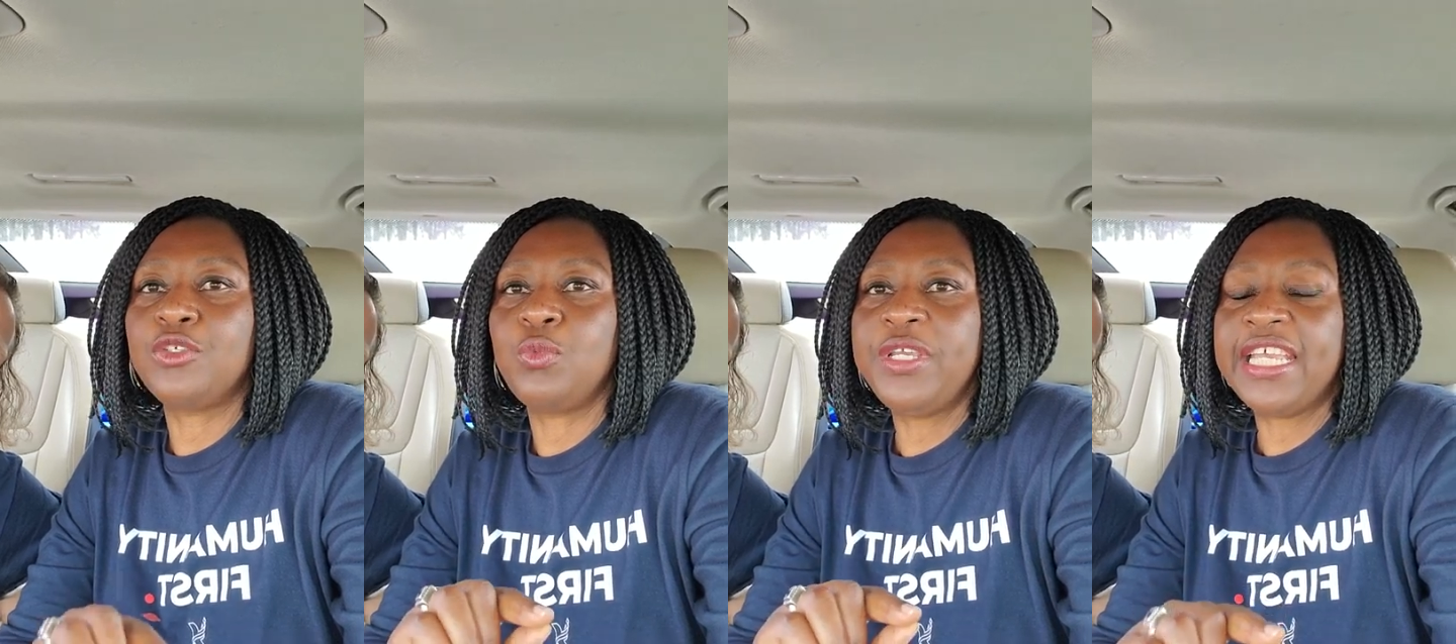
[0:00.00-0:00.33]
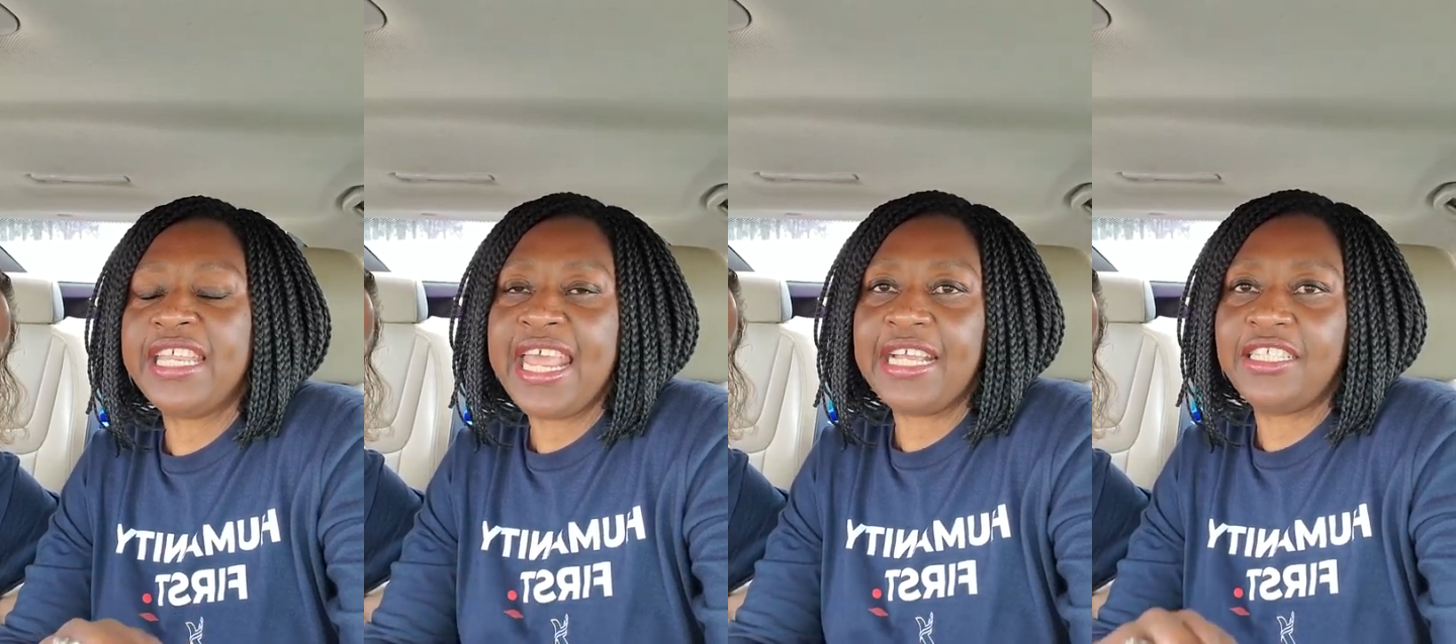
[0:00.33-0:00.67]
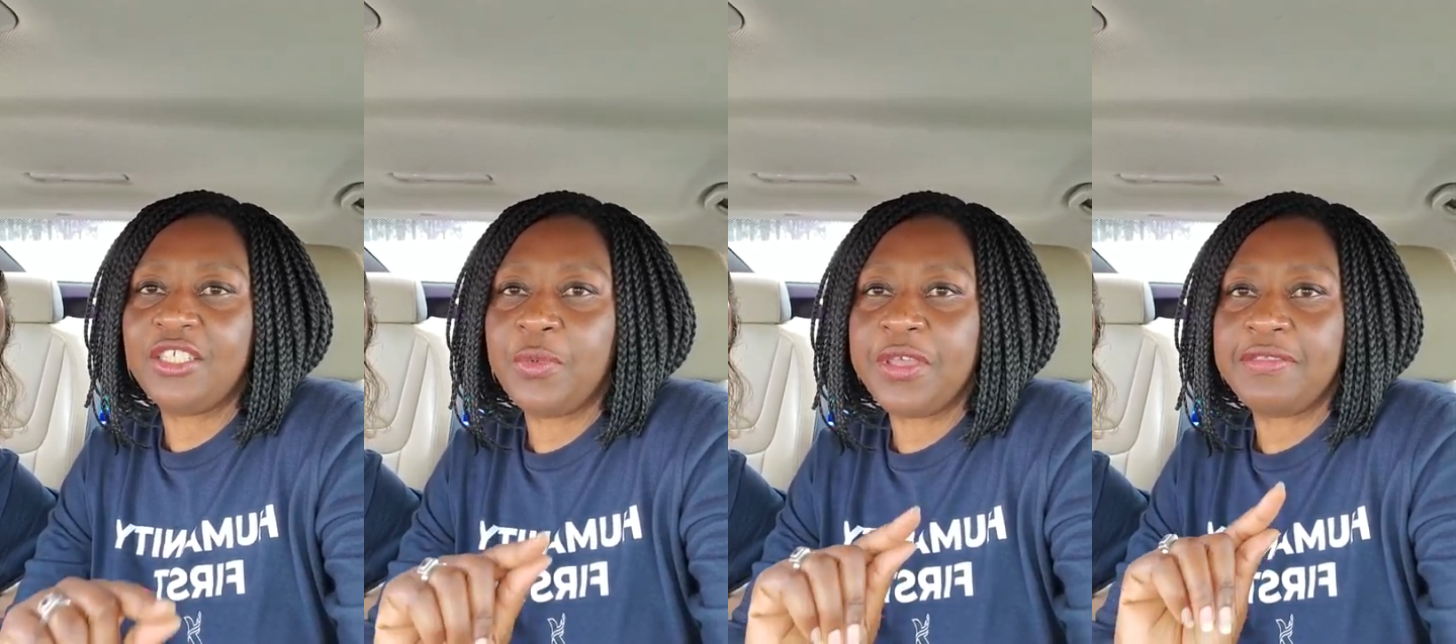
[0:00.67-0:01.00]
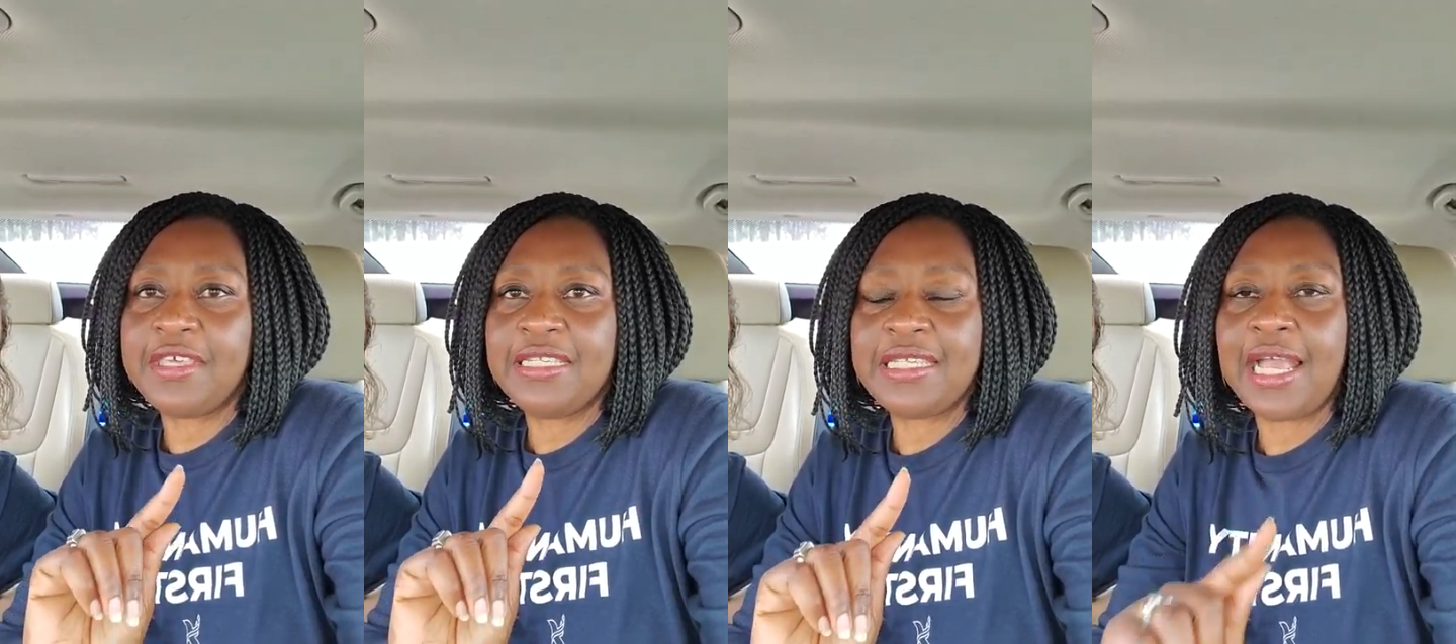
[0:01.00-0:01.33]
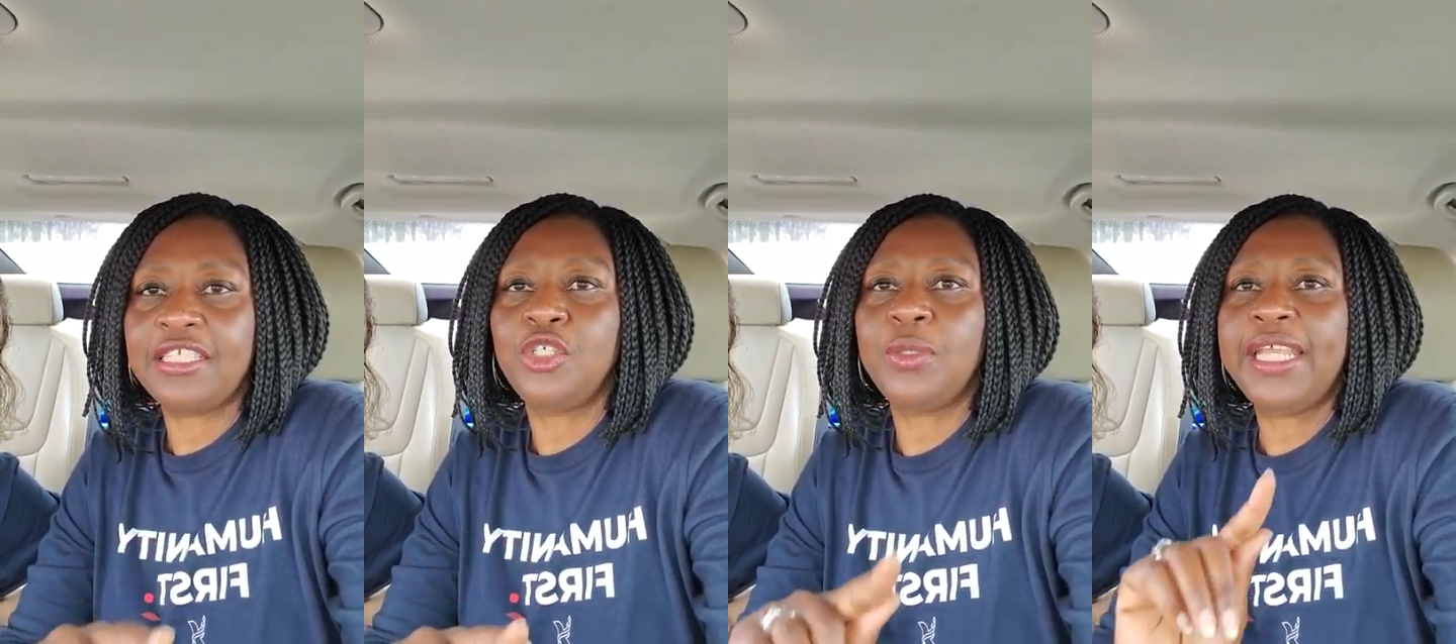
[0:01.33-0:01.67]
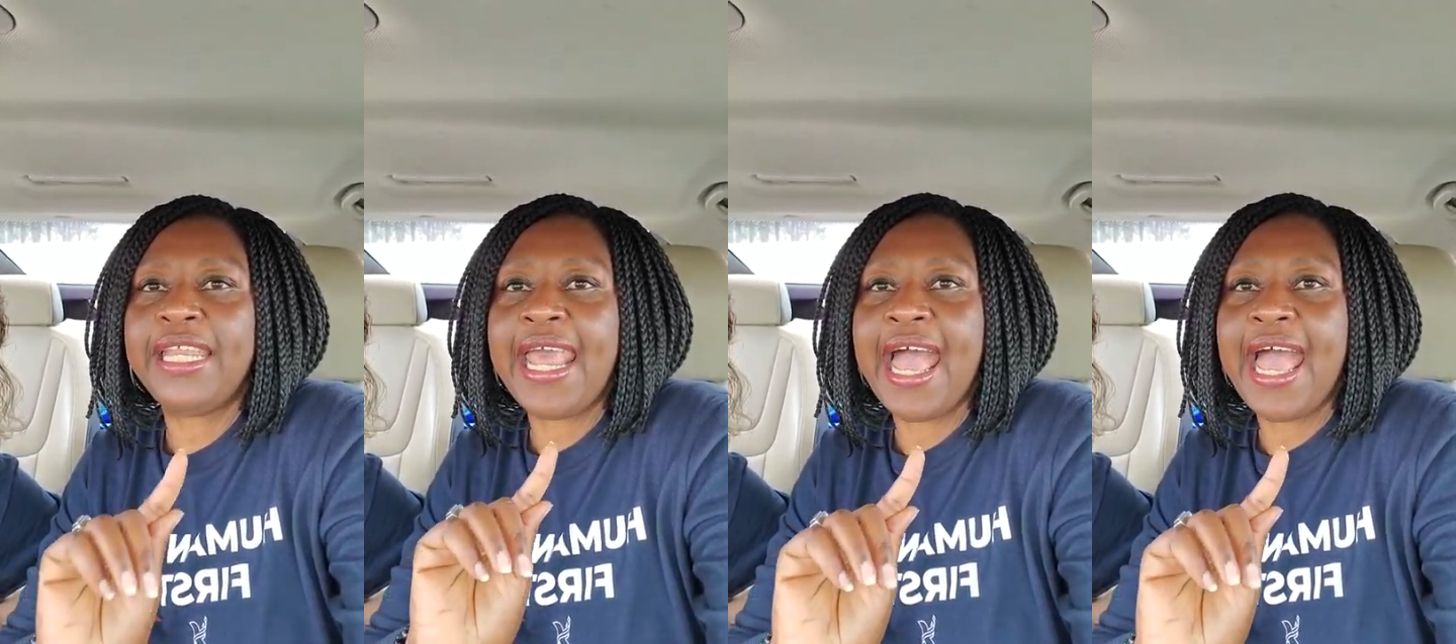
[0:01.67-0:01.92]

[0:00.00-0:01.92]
we connected with is actually an